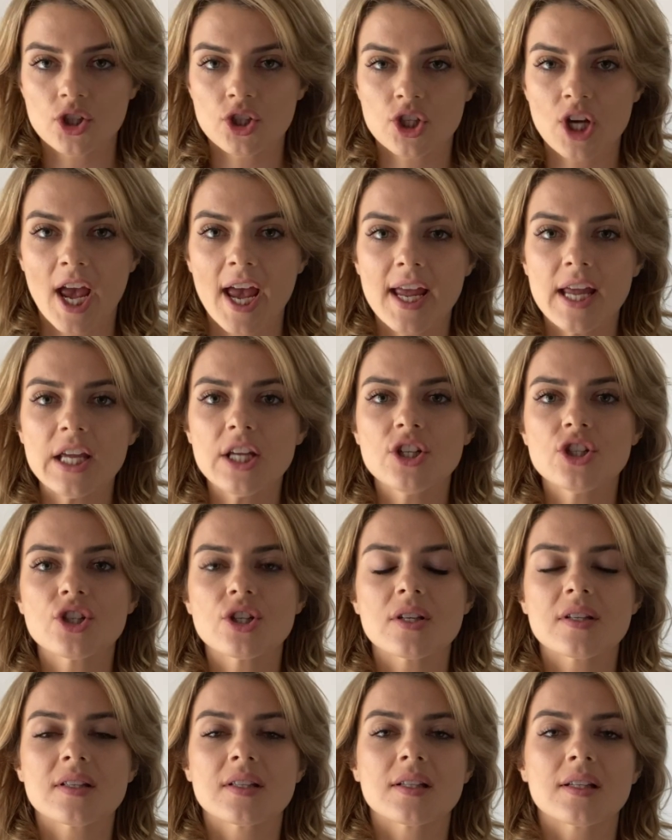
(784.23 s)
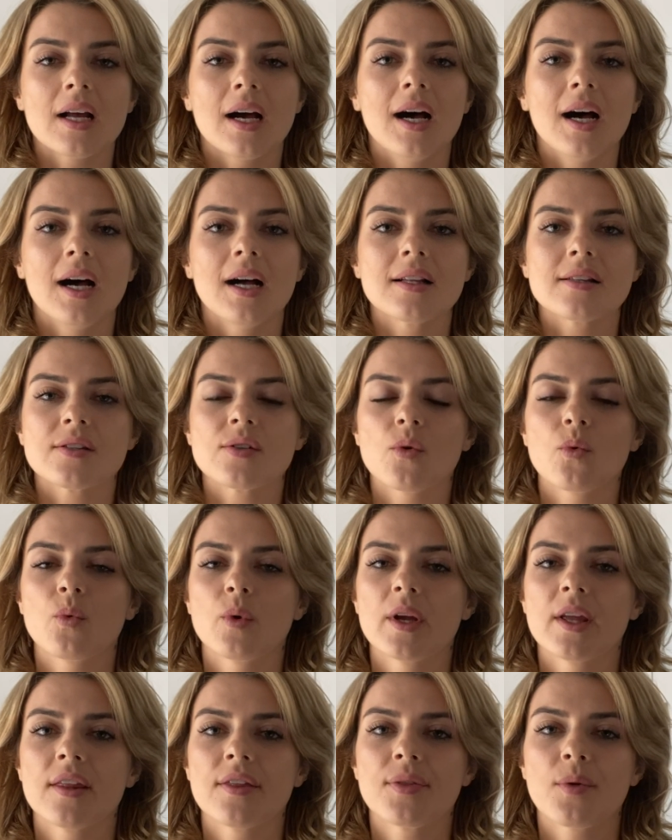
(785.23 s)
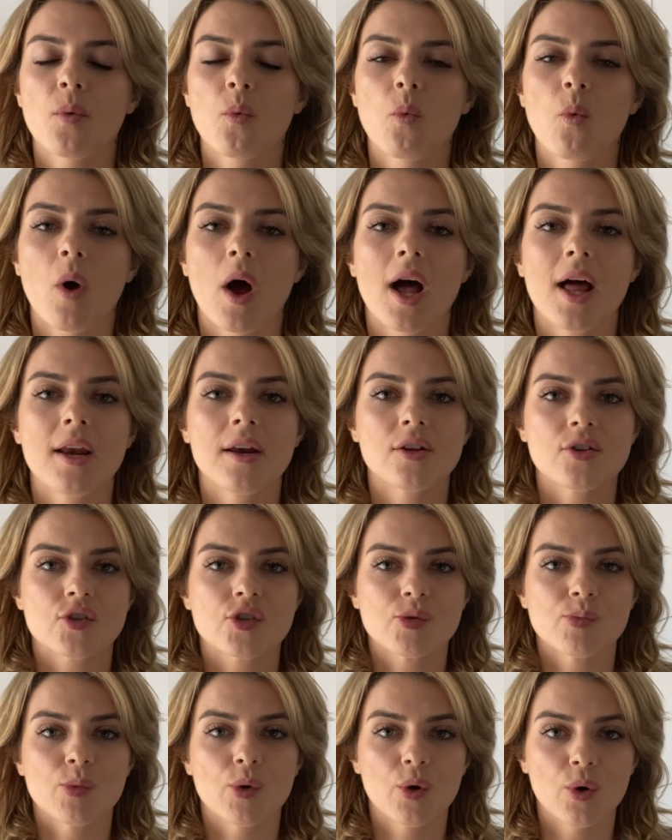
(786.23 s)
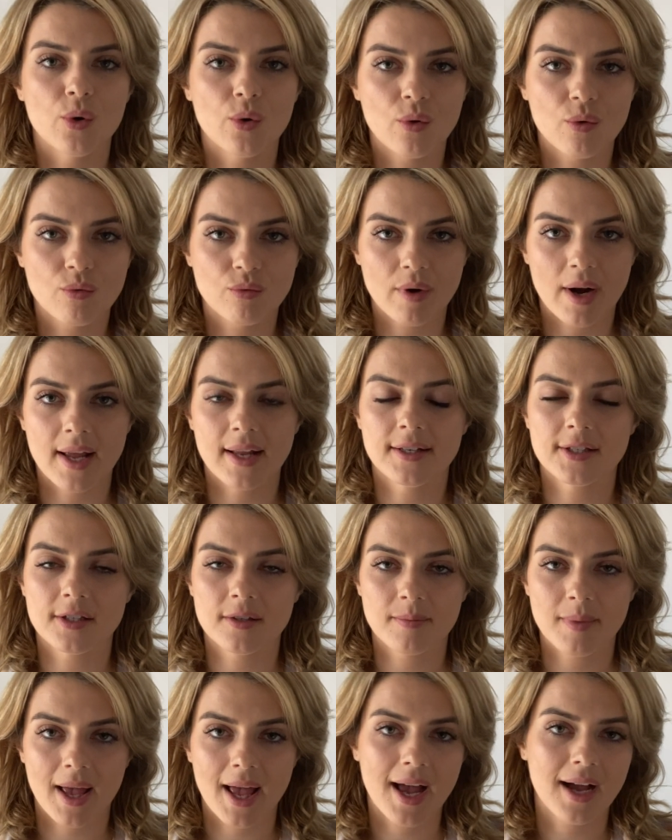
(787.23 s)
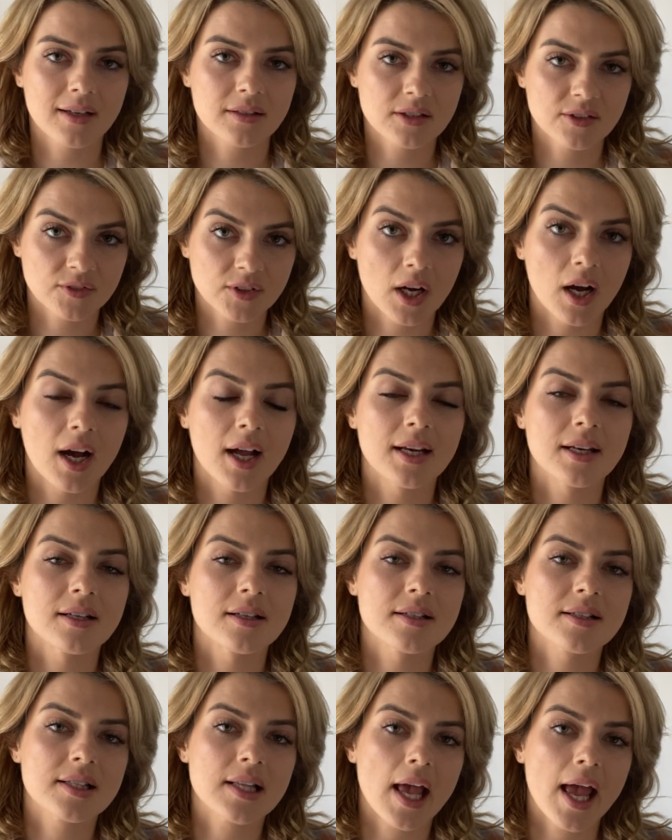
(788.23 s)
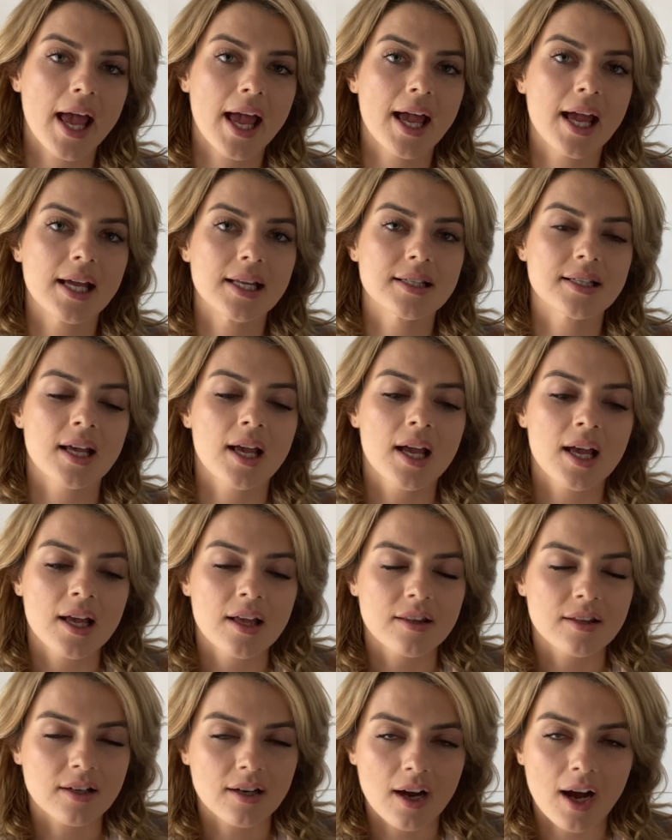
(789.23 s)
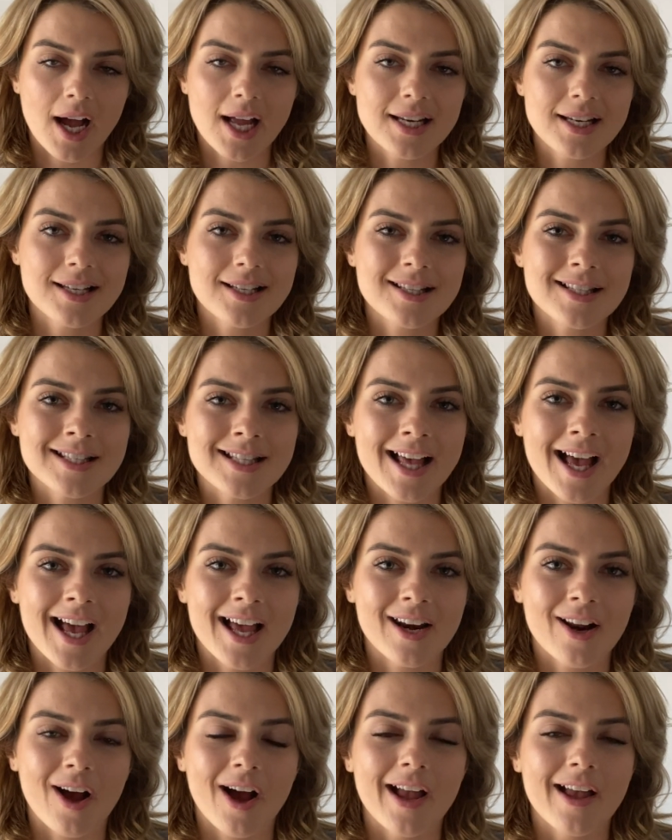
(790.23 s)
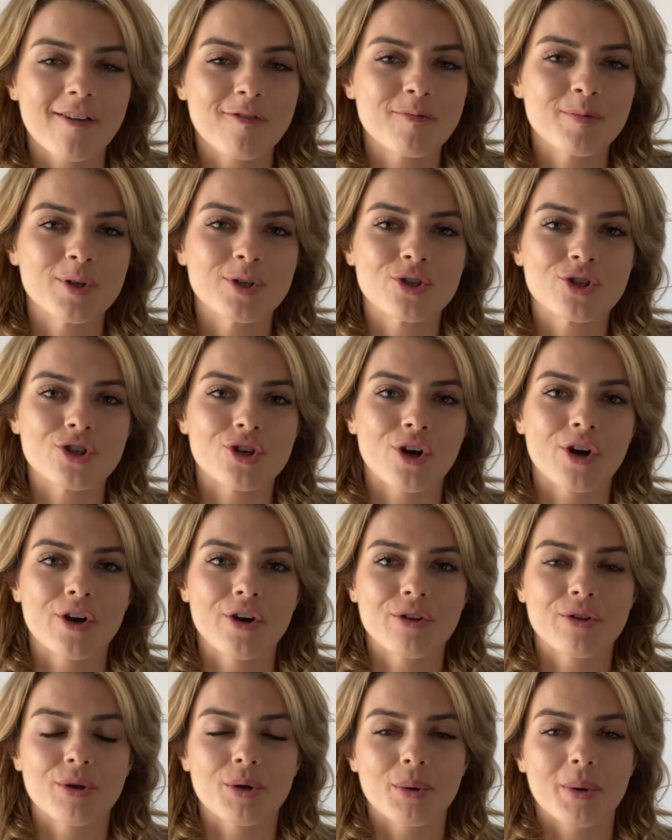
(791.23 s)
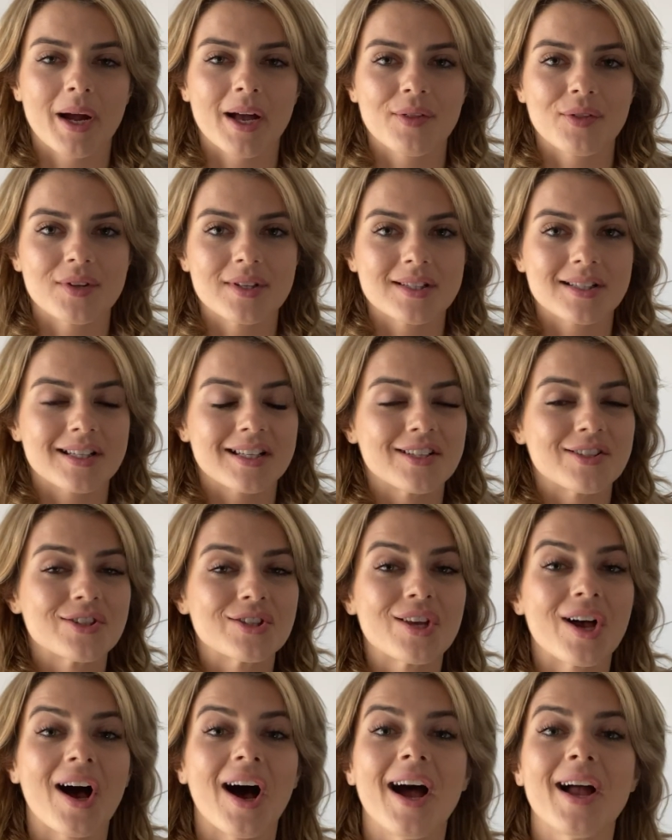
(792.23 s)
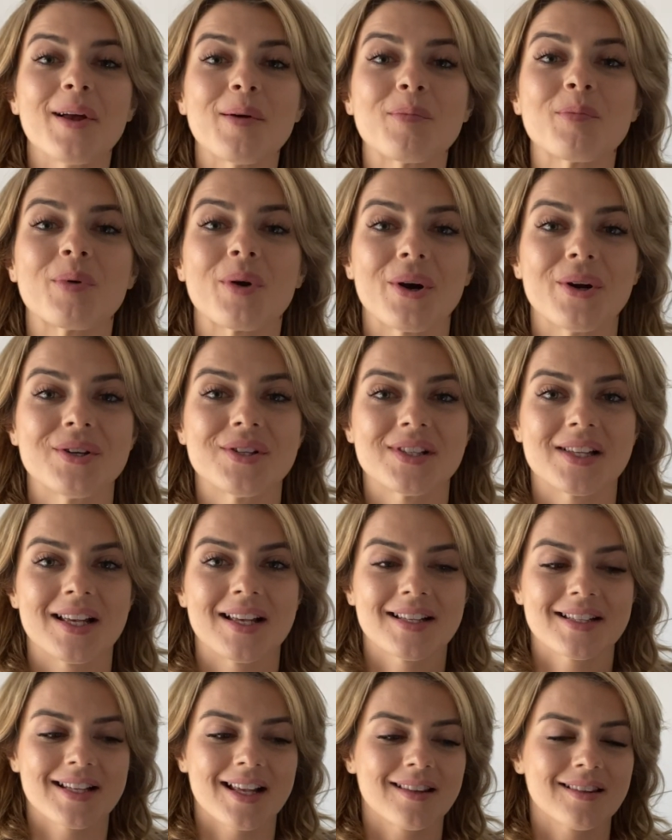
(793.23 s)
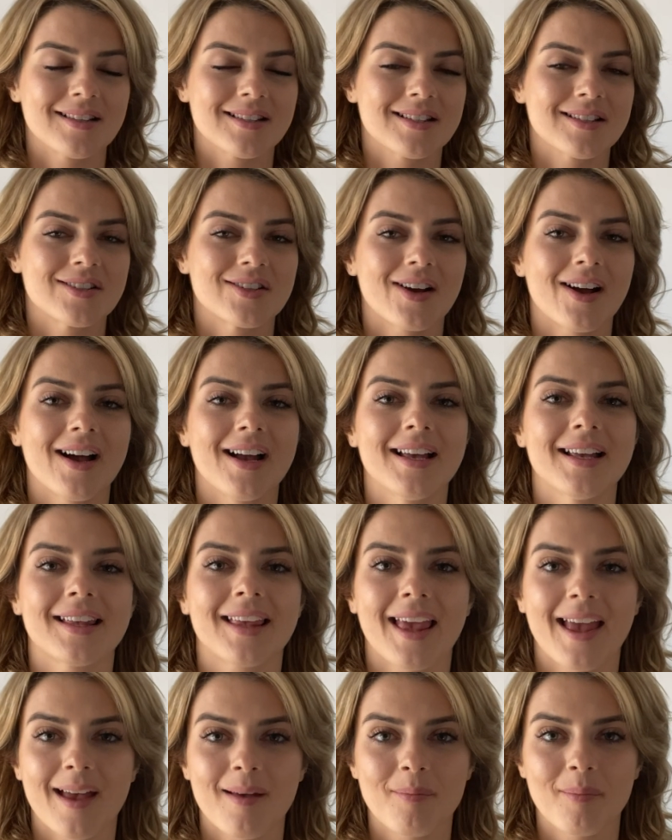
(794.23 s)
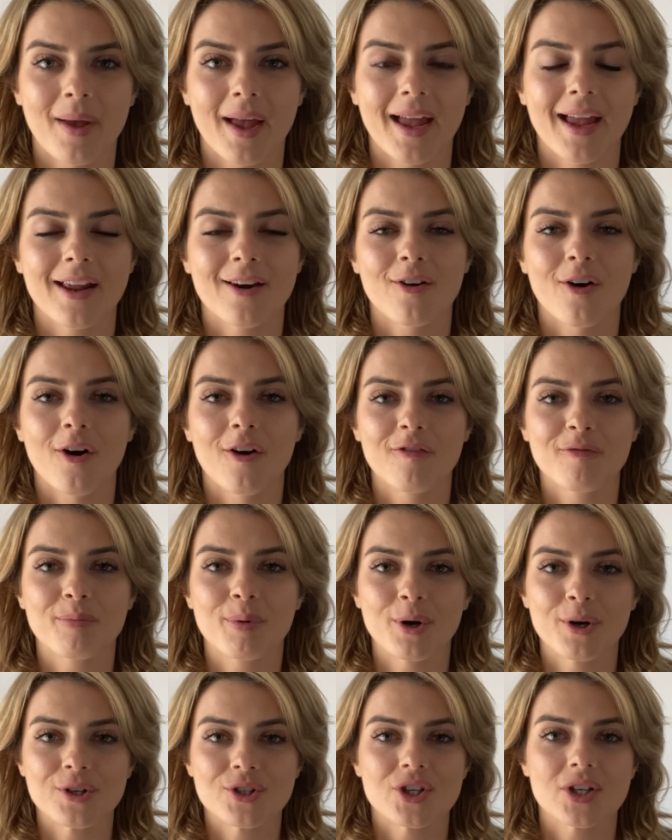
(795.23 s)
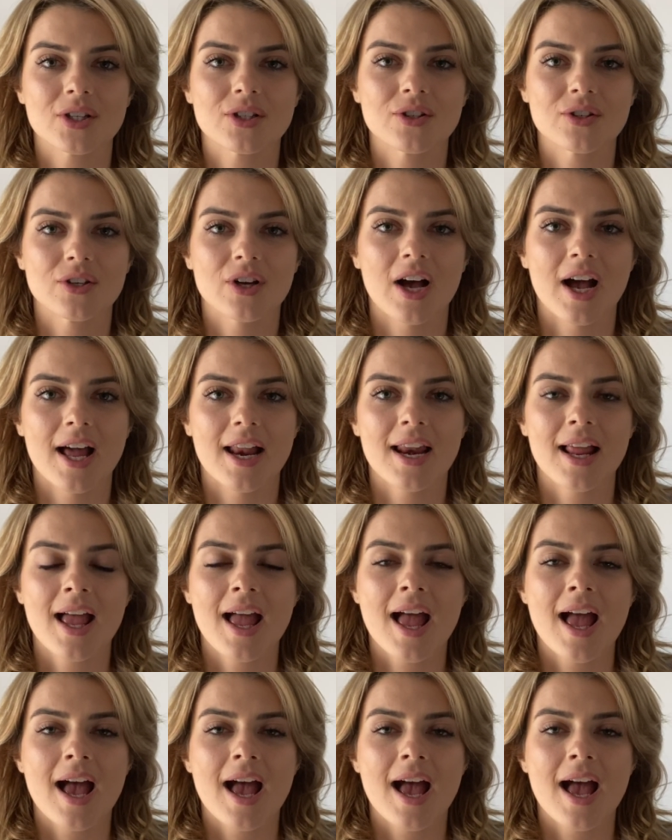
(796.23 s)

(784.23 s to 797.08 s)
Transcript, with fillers: Change starts with one small random act of kindness and the kindness that I have been shown throughout this entire process and this entire campaign of Project Unite